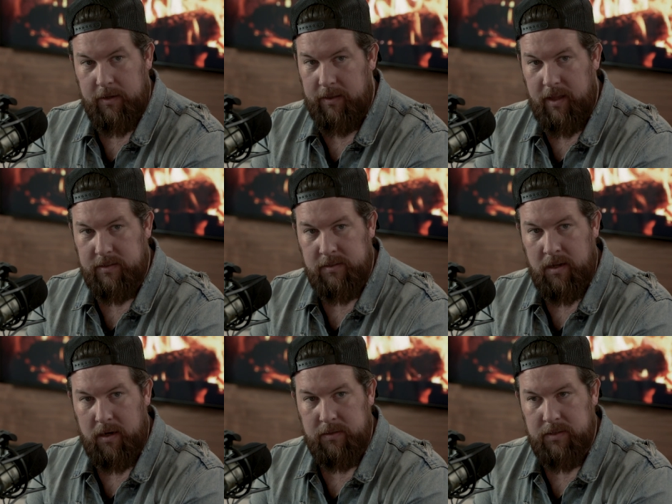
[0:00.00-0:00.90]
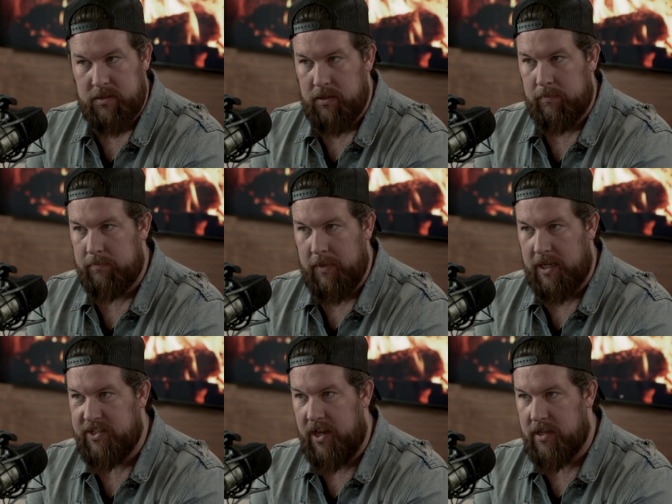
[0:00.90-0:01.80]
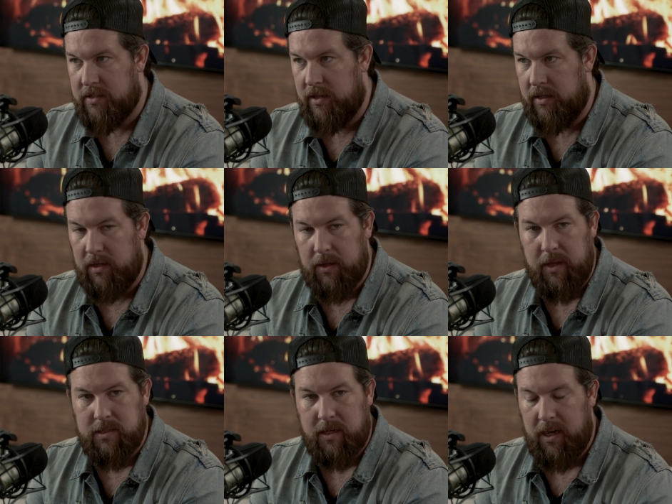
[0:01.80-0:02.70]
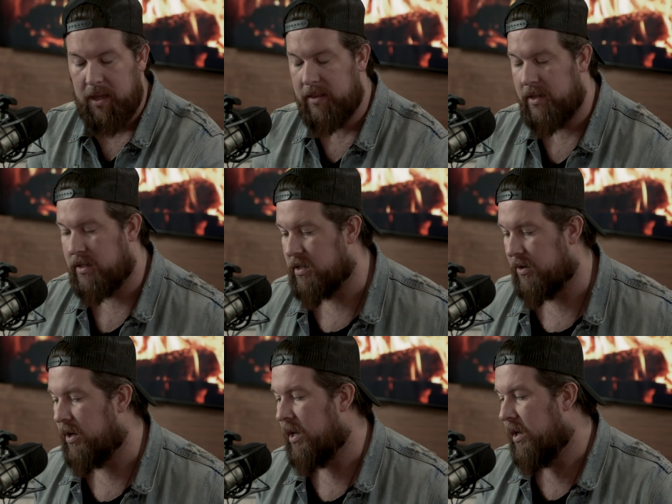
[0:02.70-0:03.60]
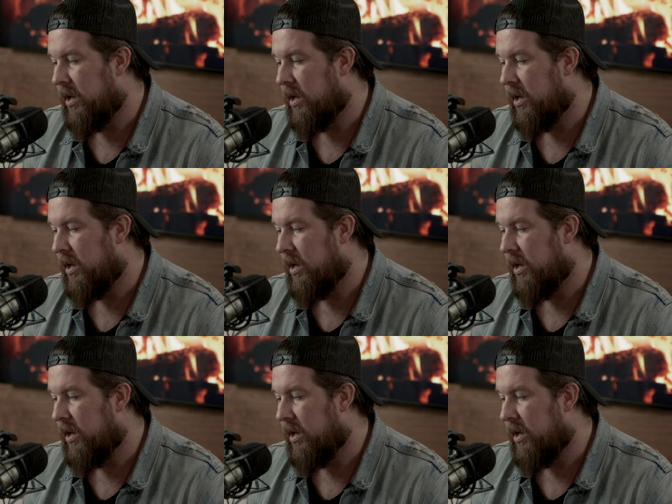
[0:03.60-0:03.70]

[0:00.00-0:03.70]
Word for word: and that's not just a by chance thing. You know, that's a God thing. So. Yeah.